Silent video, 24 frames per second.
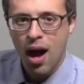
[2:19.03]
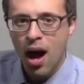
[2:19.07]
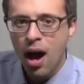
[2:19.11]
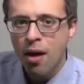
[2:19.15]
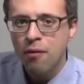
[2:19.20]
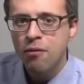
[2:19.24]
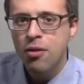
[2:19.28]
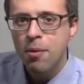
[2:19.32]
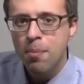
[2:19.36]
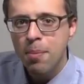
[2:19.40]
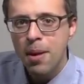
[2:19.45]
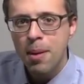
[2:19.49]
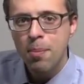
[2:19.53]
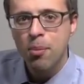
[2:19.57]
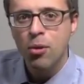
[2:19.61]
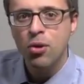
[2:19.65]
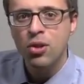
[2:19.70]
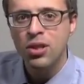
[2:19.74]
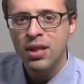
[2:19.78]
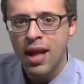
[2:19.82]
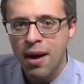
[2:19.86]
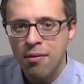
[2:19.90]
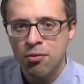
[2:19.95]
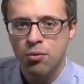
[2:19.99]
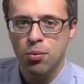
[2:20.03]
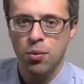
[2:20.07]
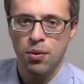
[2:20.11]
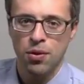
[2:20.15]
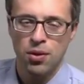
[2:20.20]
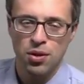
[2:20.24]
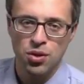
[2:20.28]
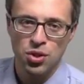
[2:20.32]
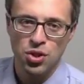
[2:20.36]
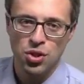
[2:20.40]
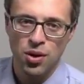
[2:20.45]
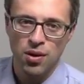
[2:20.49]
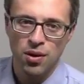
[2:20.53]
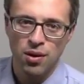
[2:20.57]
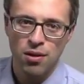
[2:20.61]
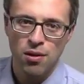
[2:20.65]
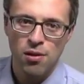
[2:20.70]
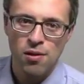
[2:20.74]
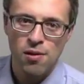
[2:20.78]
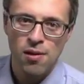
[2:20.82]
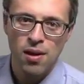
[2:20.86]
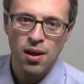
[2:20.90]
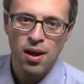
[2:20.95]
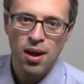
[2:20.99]
Of the people left with
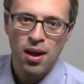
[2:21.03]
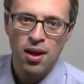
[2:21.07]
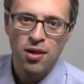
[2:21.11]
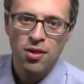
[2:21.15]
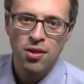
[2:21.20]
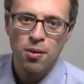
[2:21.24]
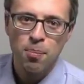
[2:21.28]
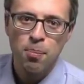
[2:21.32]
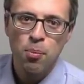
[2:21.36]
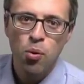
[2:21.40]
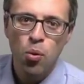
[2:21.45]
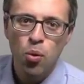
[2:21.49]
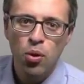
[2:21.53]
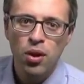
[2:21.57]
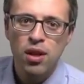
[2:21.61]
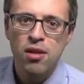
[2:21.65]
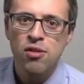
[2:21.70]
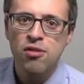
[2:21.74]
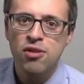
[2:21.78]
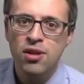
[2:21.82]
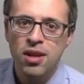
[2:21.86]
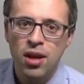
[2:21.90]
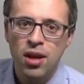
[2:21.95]
insurance, the pool is